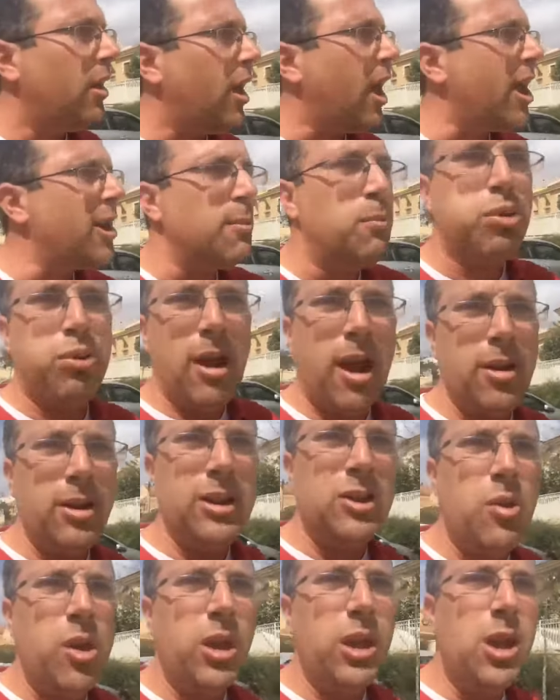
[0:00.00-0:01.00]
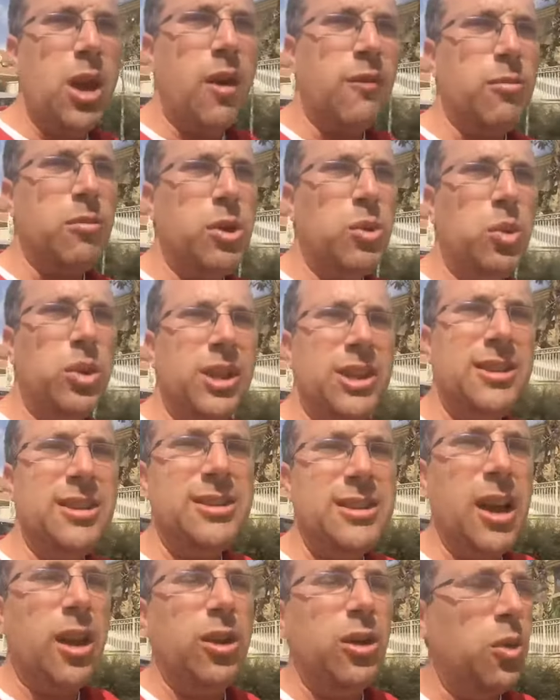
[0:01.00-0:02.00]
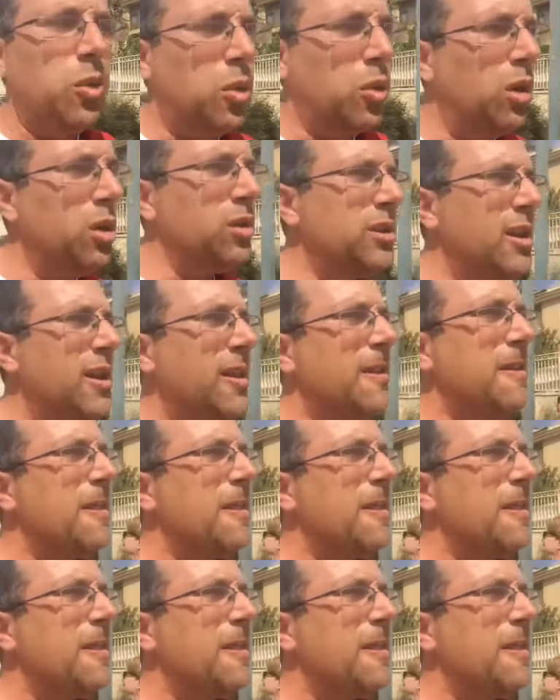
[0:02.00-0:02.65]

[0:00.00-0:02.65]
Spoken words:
And a proud Israeli government willing to tell the world